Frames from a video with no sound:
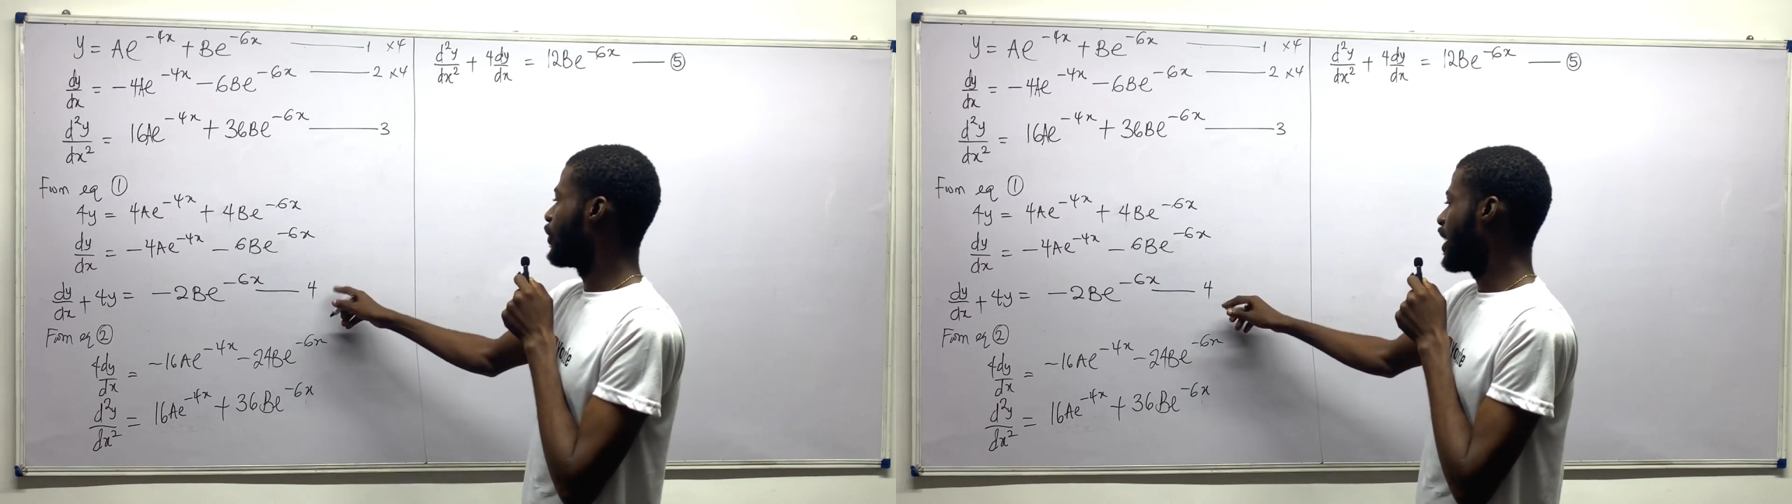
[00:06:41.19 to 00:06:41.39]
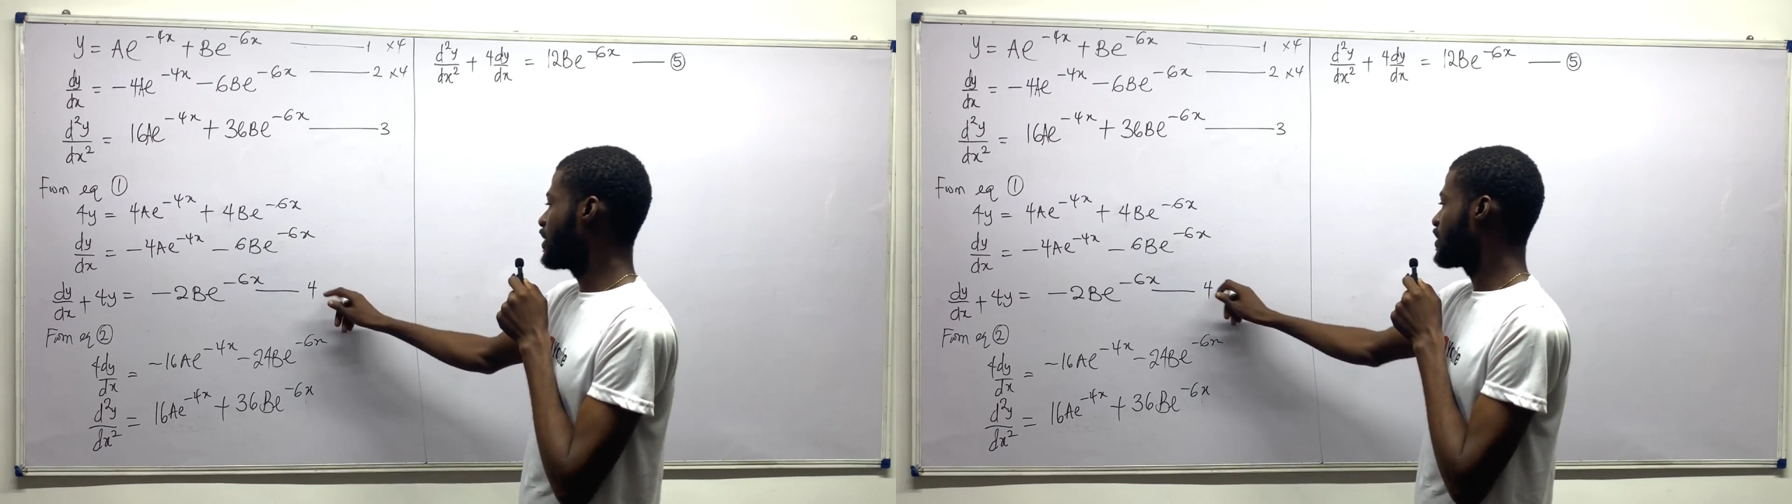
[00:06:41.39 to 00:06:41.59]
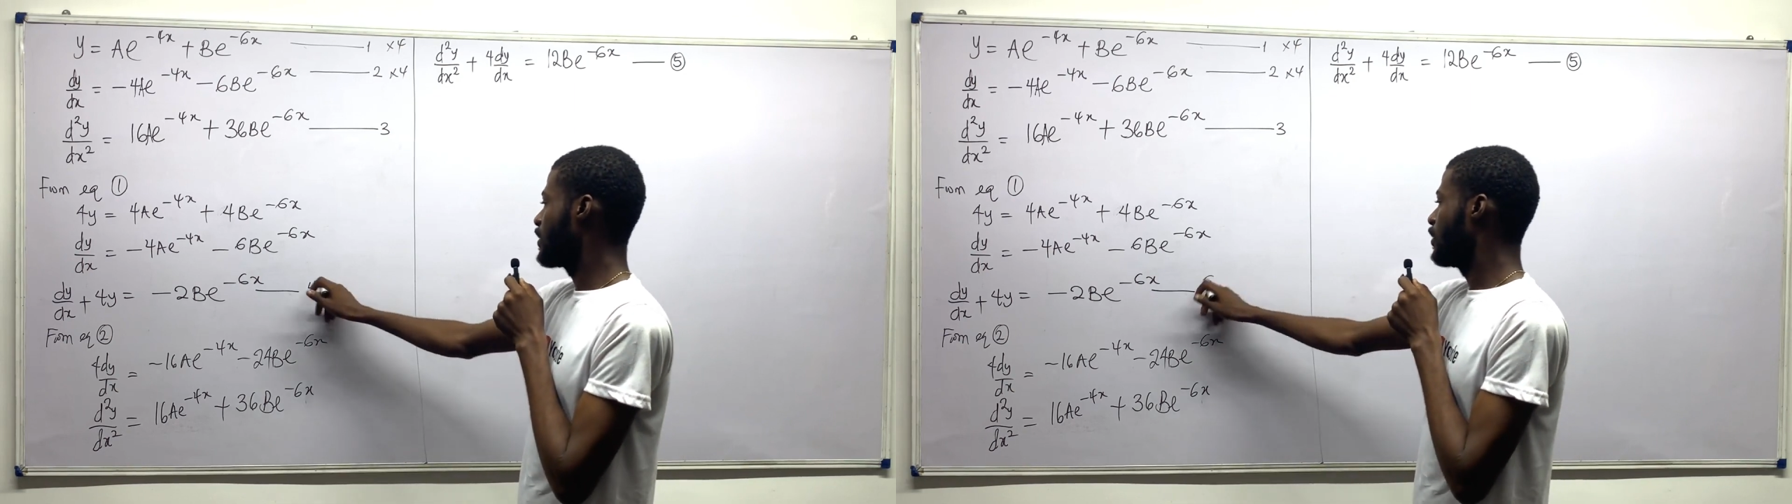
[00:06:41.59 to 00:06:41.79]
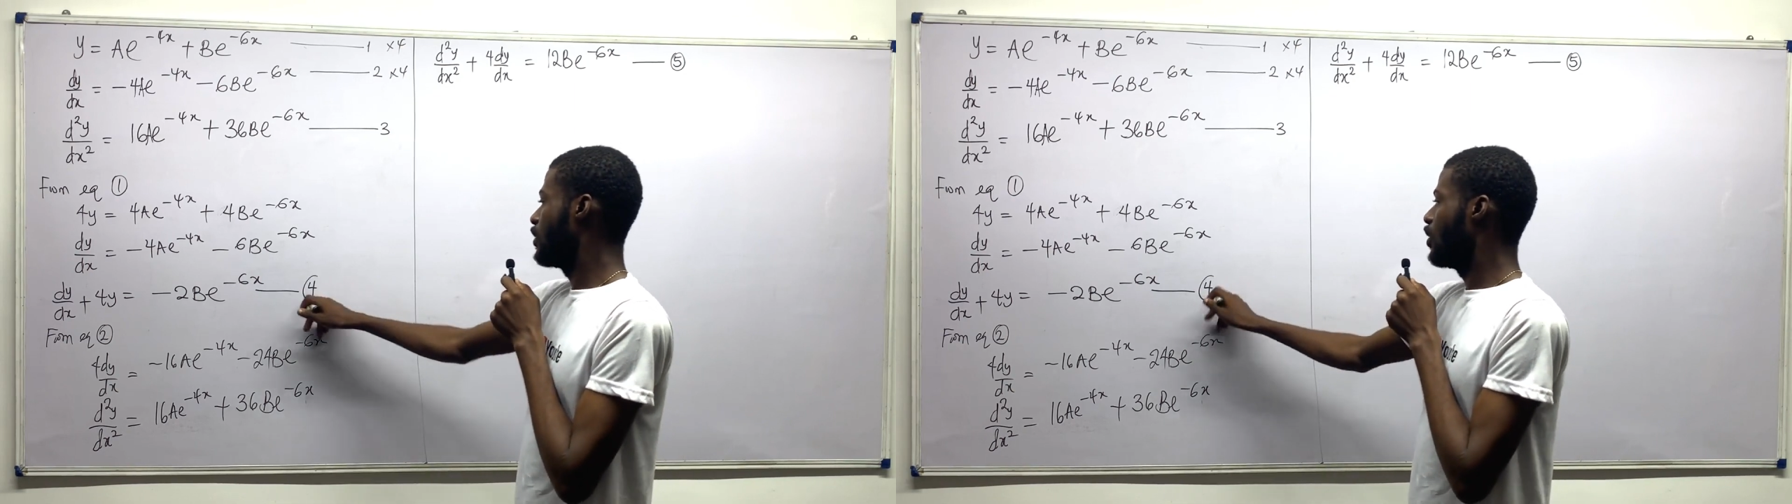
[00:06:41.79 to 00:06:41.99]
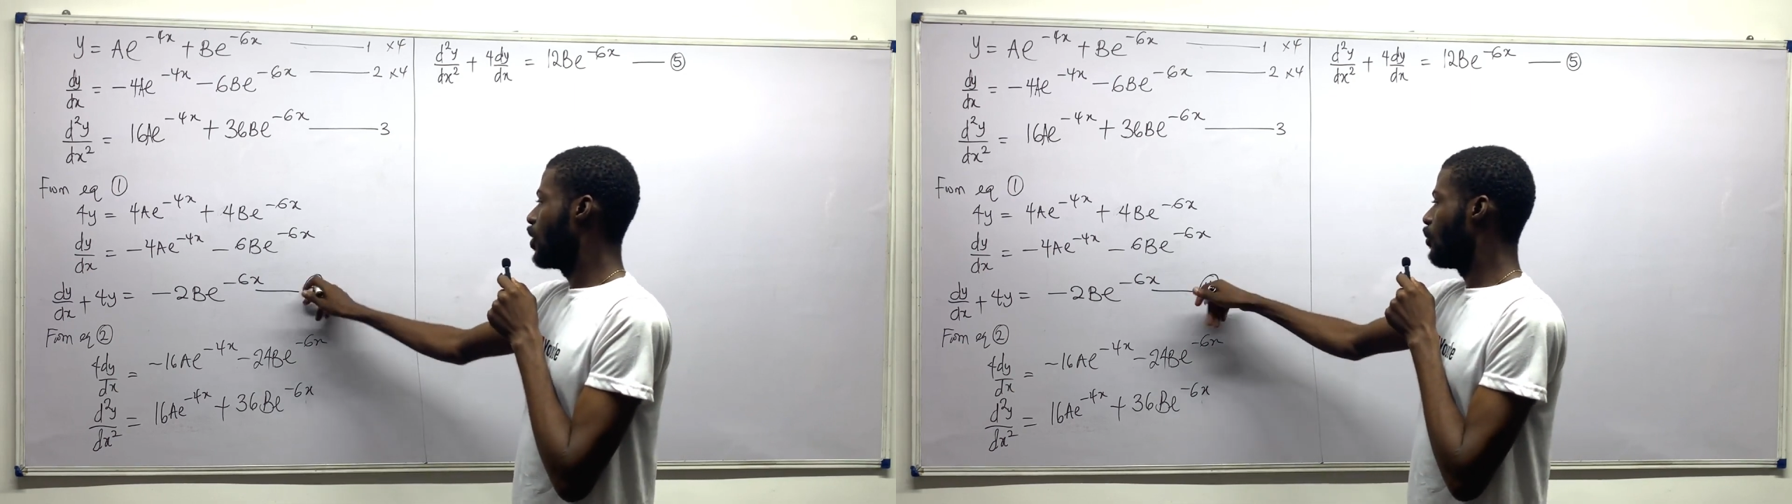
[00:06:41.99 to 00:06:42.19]
right?
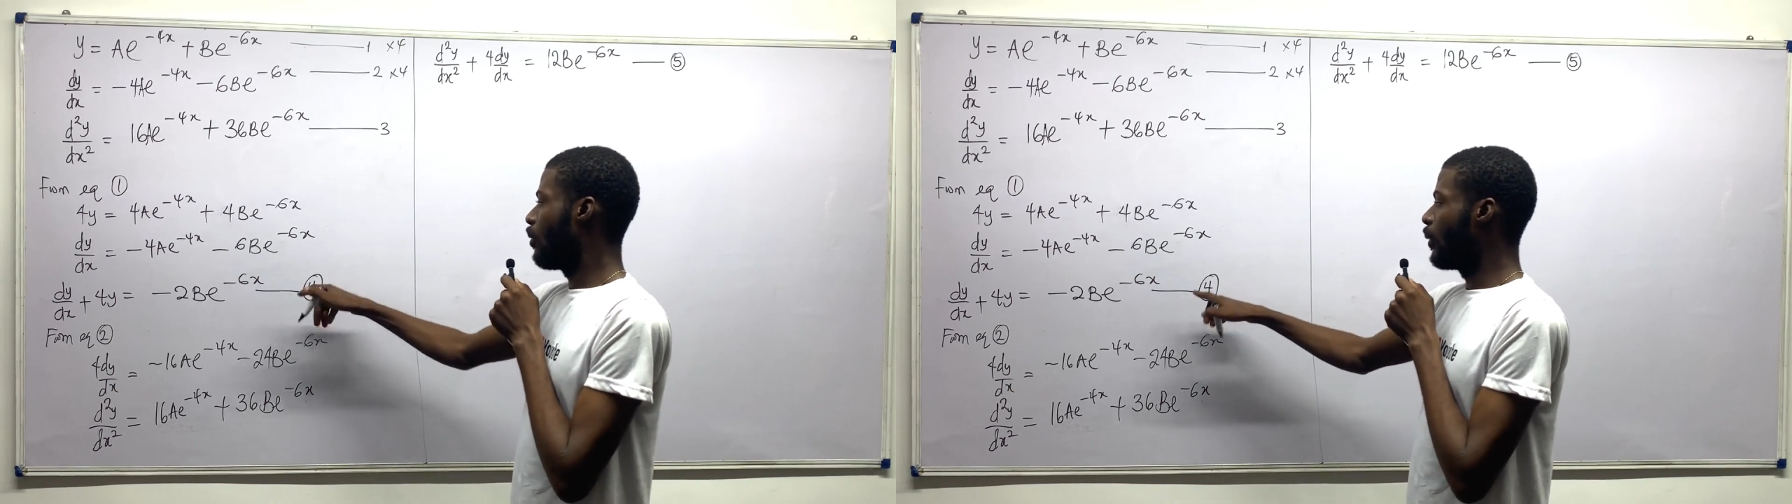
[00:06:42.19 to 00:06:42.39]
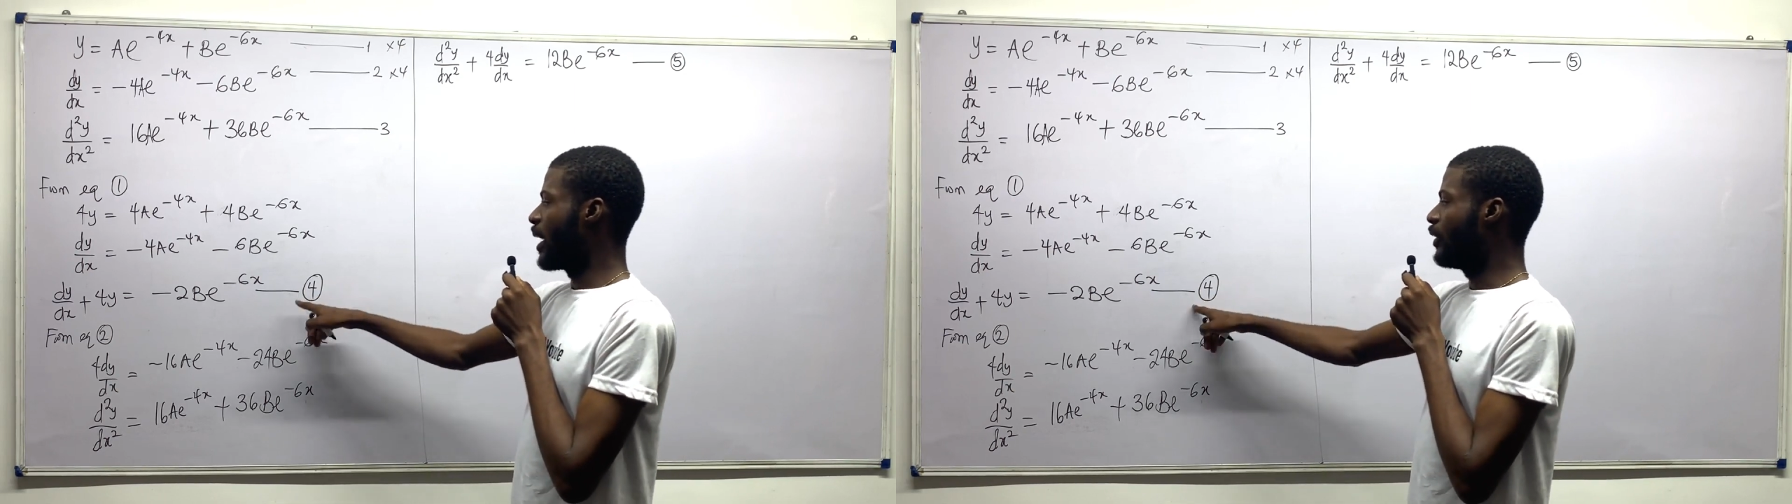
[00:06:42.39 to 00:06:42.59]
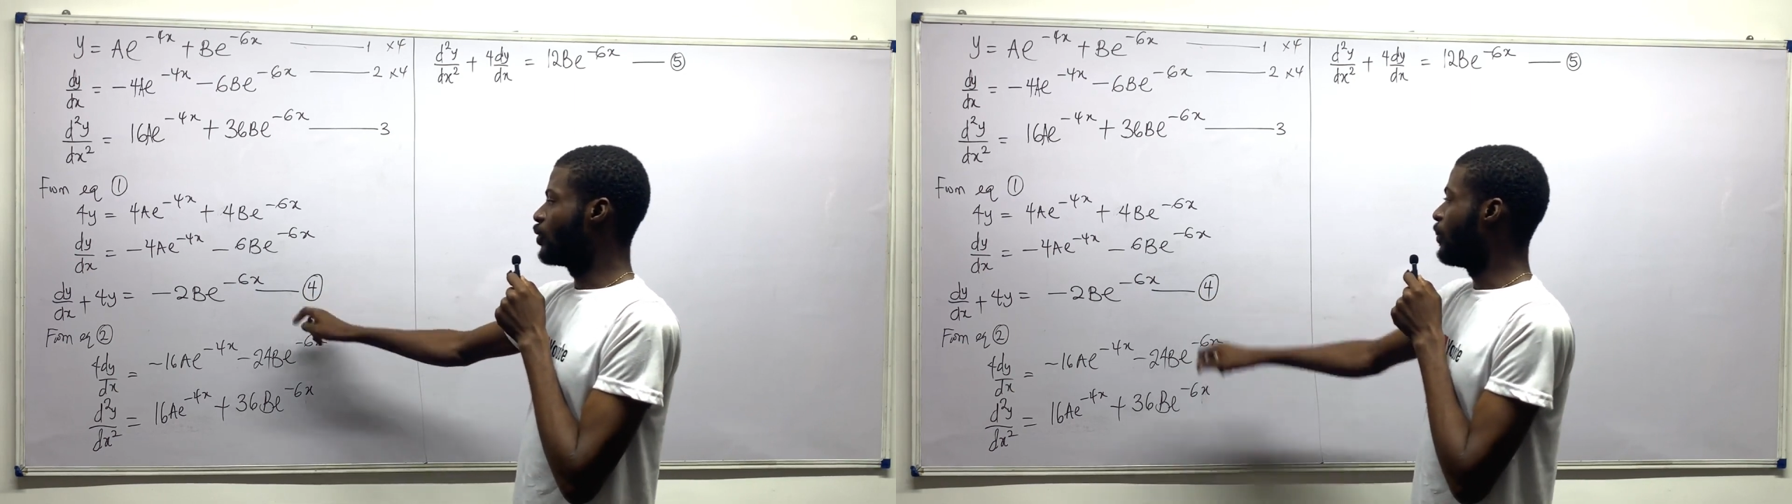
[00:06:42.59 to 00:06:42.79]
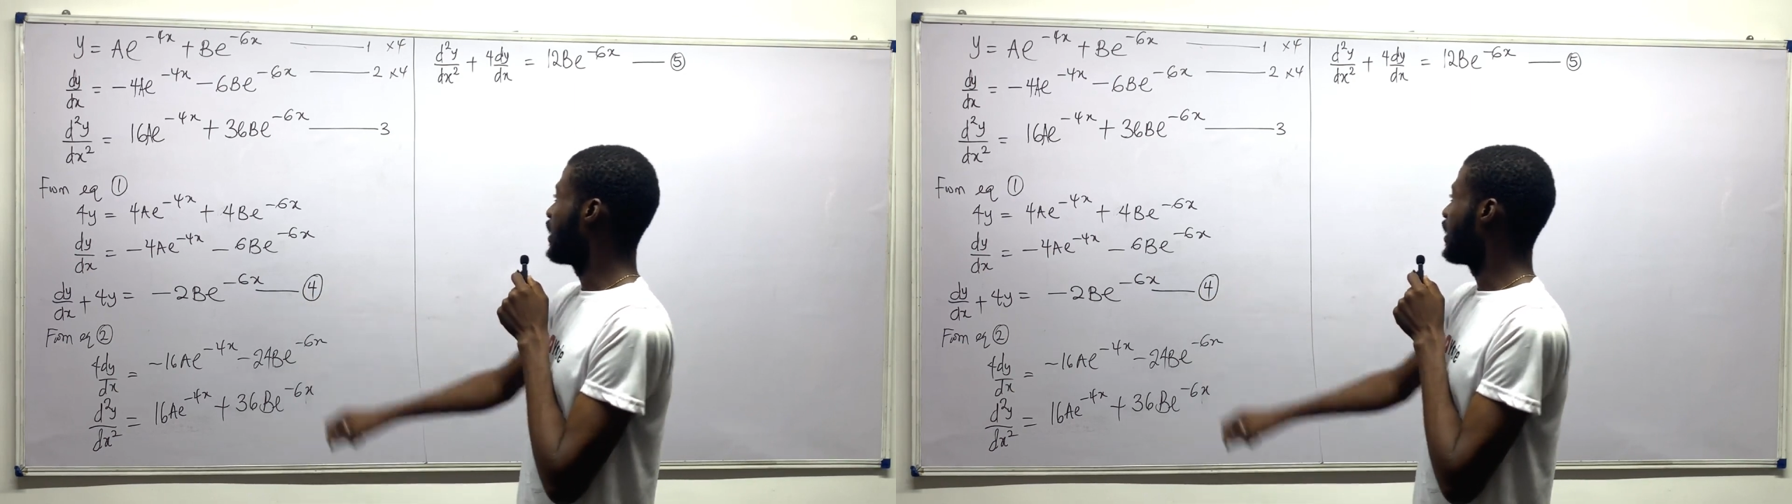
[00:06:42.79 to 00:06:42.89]
What would I do to